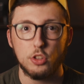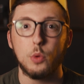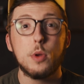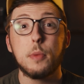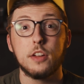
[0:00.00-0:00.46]

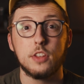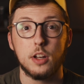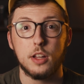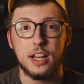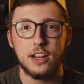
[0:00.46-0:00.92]
So we might have
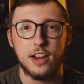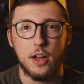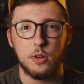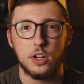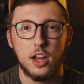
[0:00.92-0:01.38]
done an in and
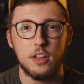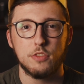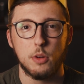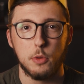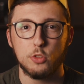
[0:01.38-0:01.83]
out
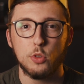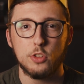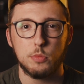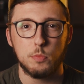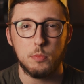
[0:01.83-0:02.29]
cut from our
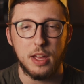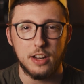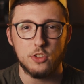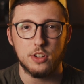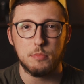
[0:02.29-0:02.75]
source
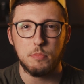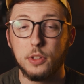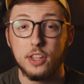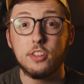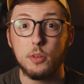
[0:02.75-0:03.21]
manager,
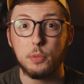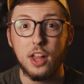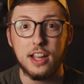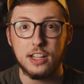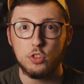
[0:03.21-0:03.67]
but this is
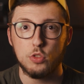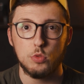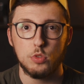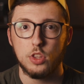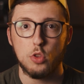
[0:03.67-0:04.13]
applying
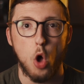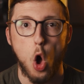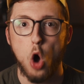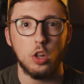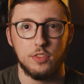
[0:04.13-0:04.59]
to
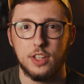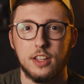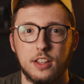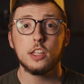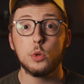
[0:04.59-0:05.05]
all of it.
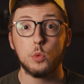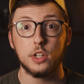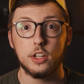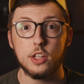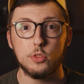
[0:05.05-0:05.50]
You would
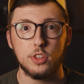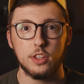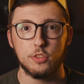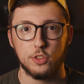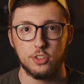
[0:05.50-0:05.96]
want to use
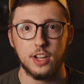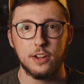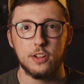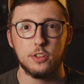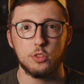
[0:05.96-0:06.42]
this for
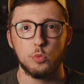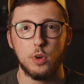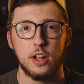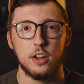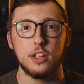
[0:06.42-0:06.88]
scenarios
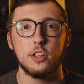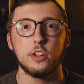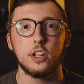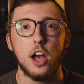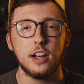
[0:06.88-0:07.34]
where
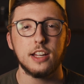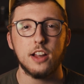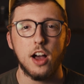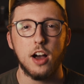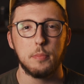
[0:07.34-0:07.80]
you're
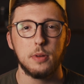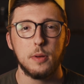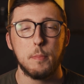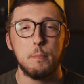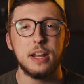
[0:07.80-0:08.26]
cutting
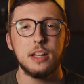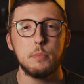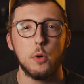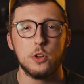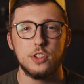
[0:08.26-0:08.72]
up
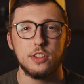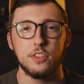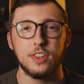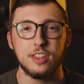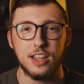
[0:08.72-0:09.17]
many
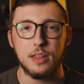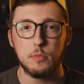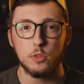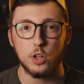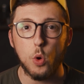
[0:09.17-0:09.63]
portions of the
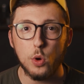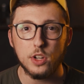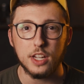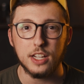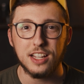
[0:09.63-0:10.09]
same
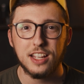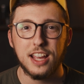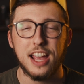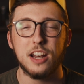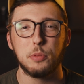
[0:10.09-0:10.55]
recording
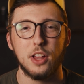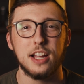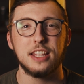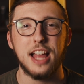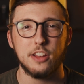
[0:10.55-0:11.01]
and
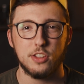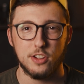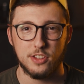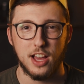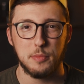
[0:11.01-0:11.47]
applying that to
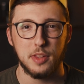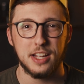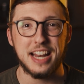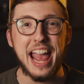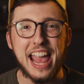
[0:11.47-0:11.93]
your
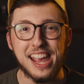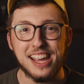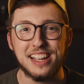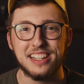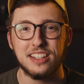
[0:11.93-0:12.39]
timeline
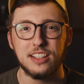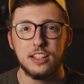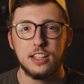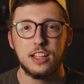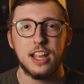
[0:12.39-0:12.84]
and
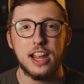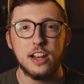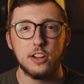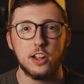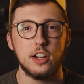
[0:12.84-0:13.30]

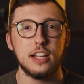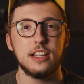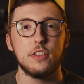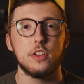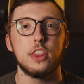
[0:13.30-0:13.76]

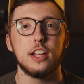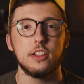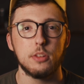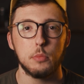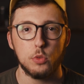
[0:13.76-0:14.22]
intercutting different
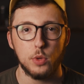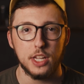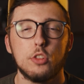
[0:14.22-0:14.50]
things in between.